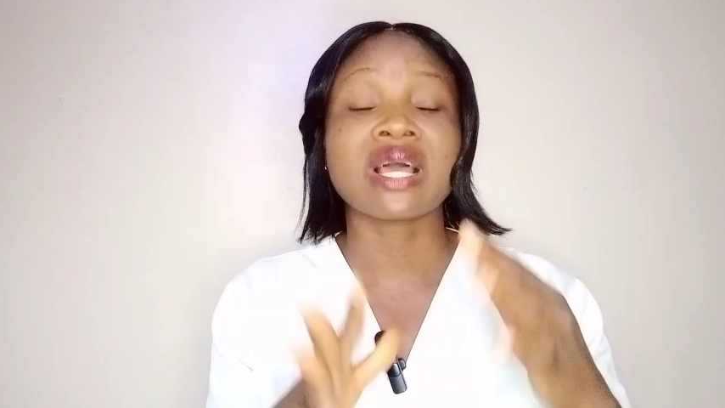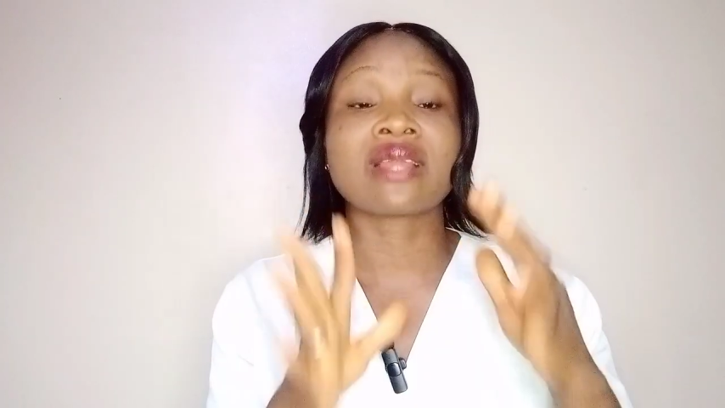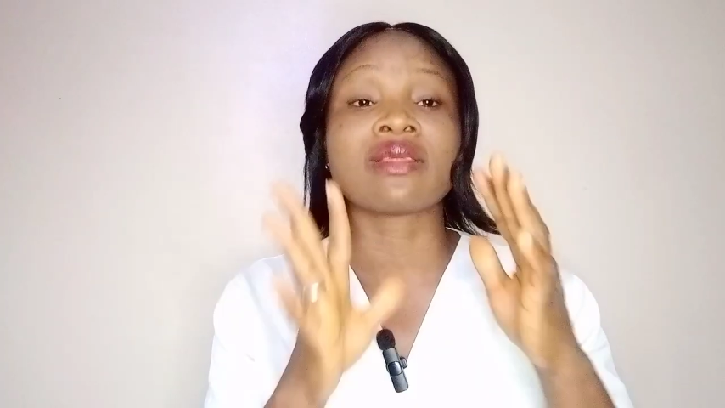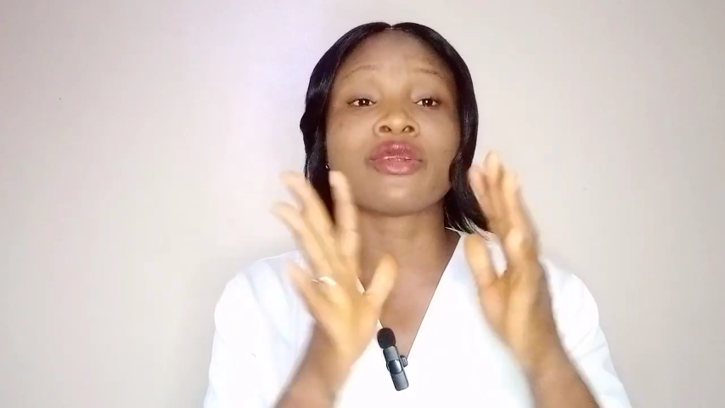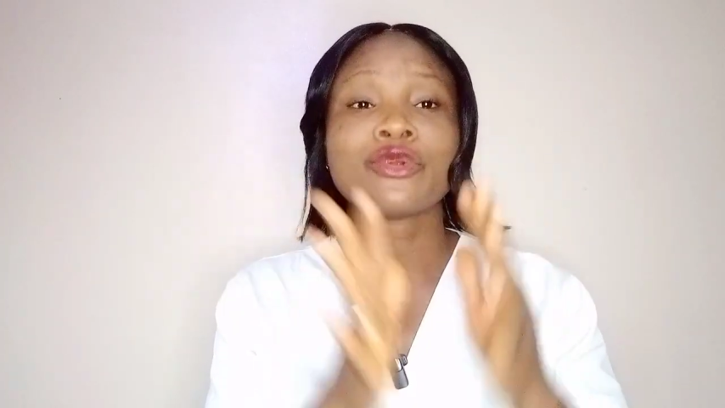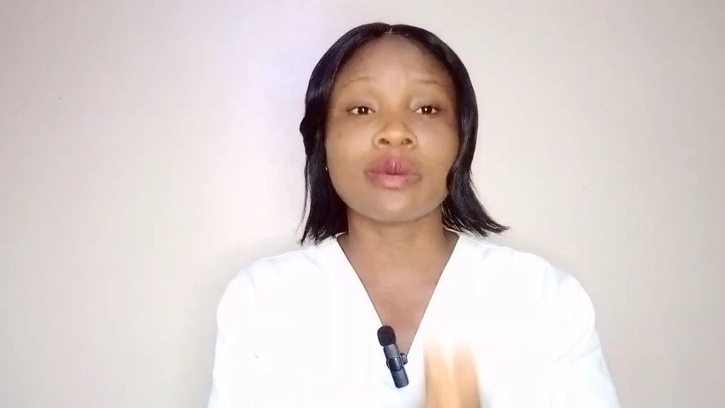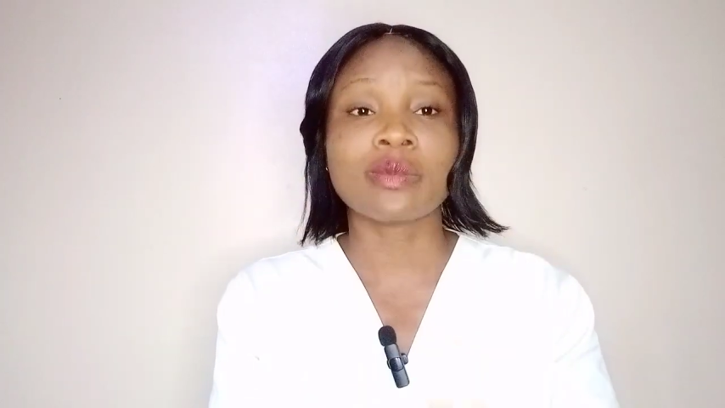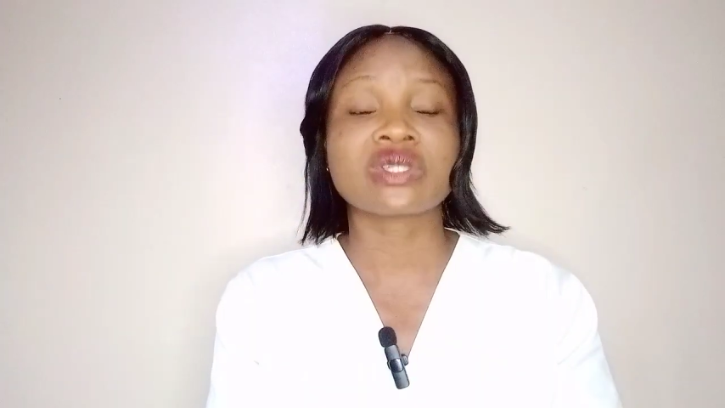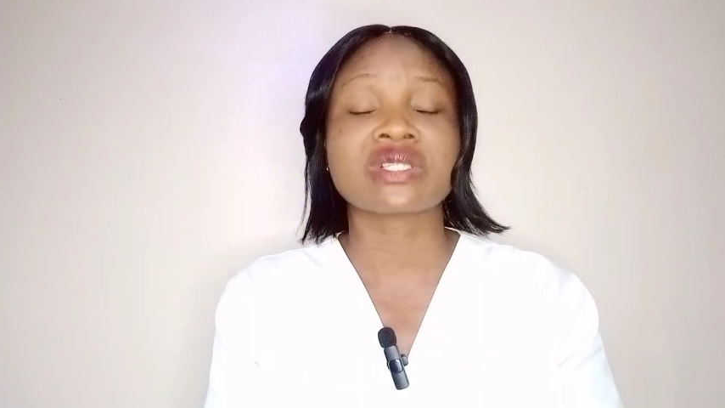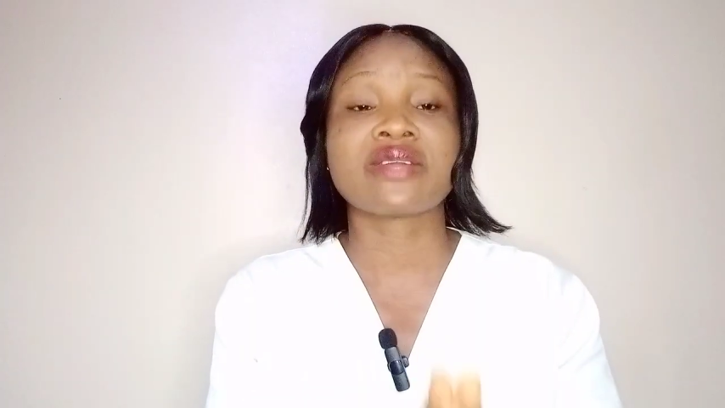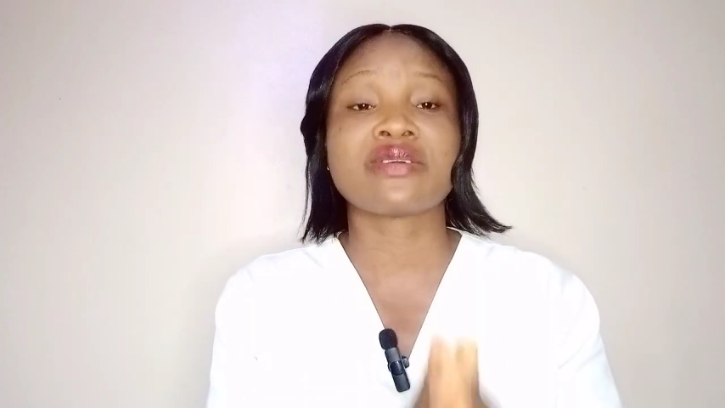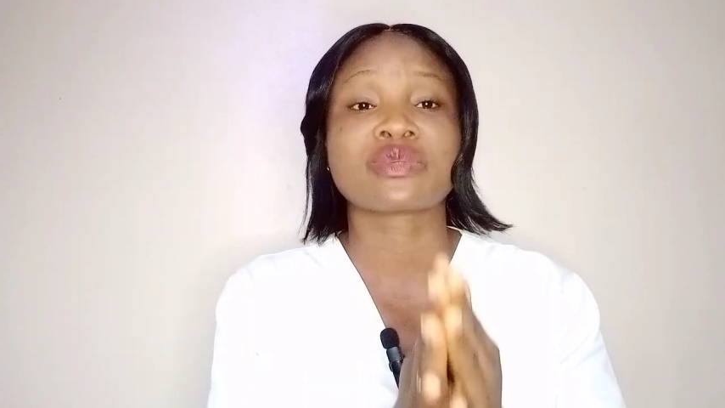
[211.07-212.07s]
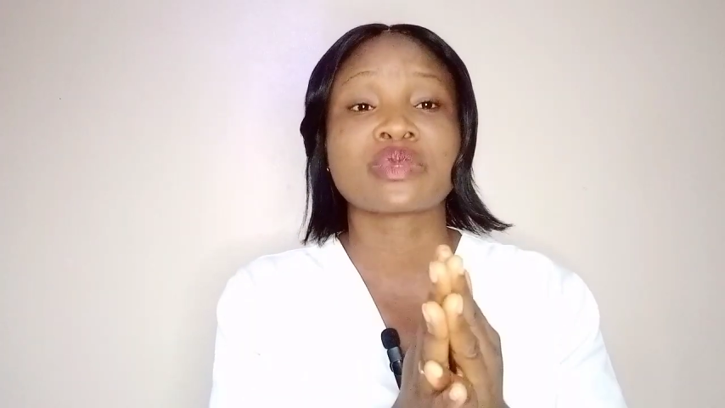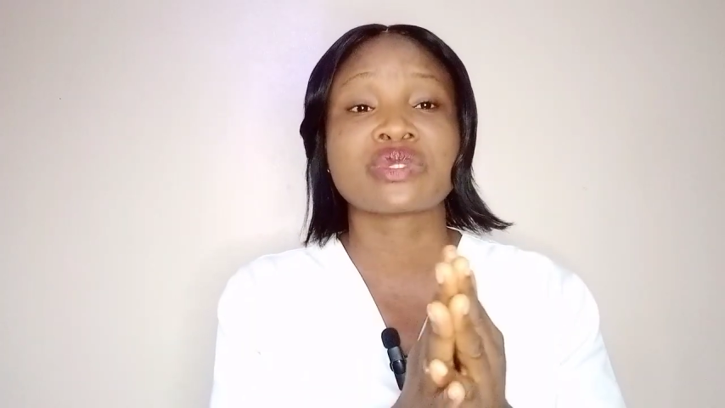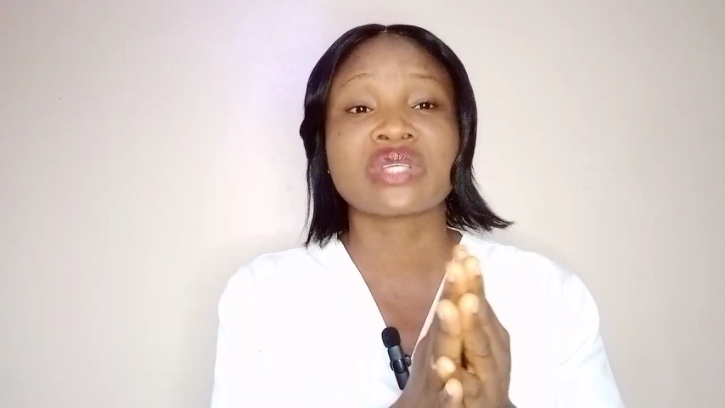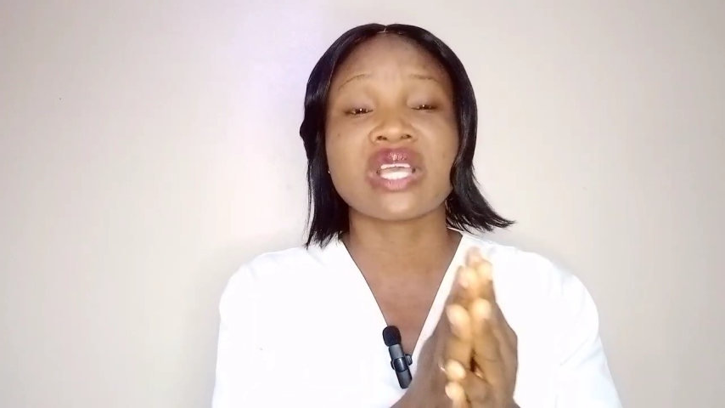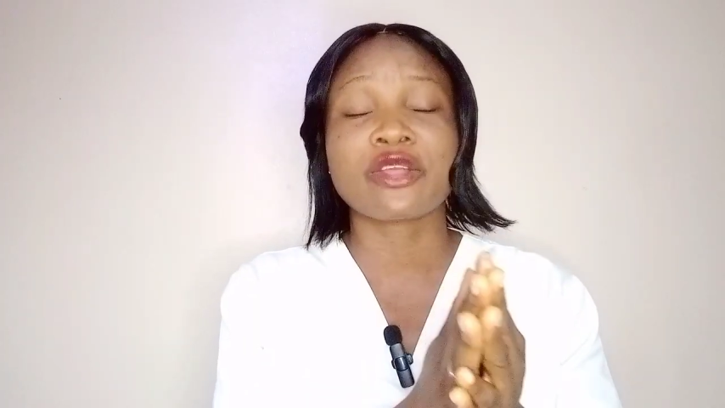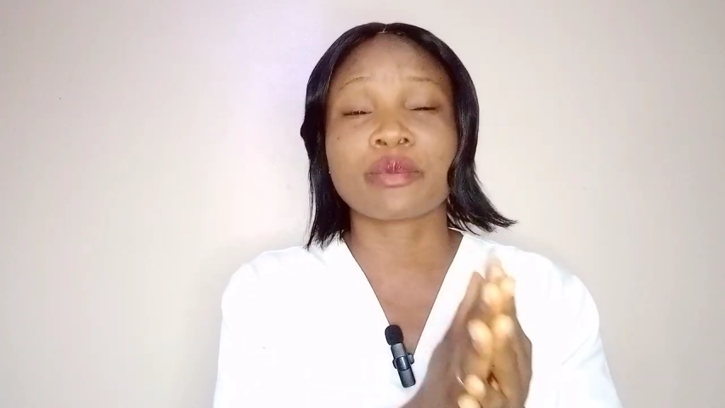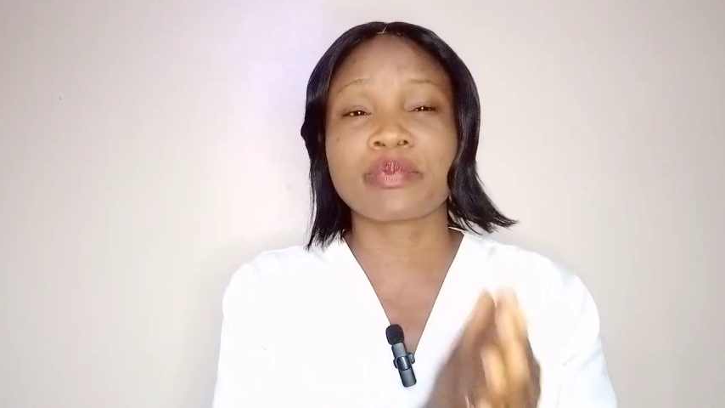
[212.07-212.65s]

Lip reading: Like the normal time you're supposed to get your